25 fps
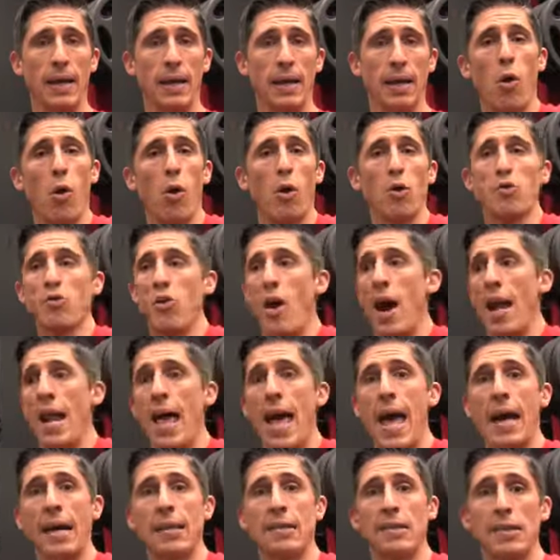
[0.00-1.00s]
Or try
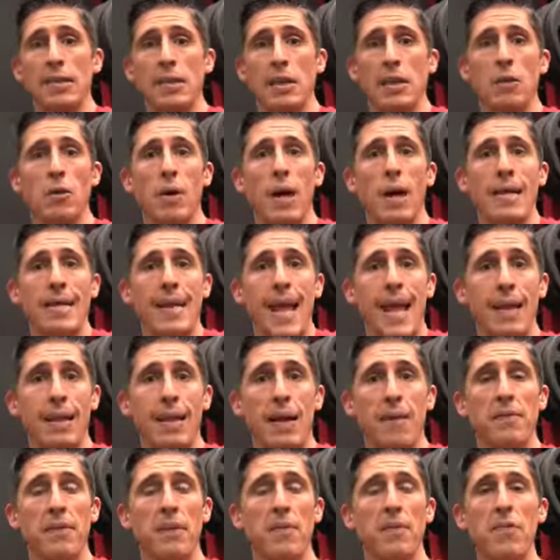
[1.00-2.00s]
to execute a
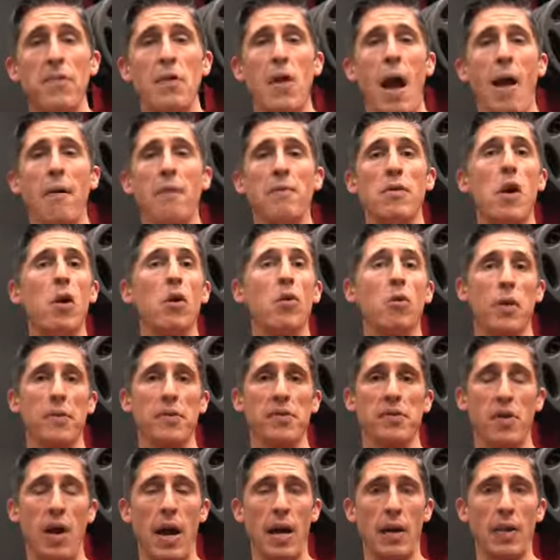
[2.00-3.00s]
deadlift if you have no grip
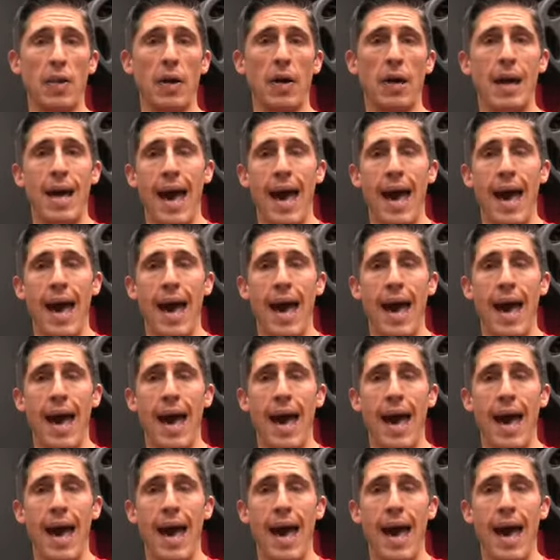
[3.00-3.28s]
strength.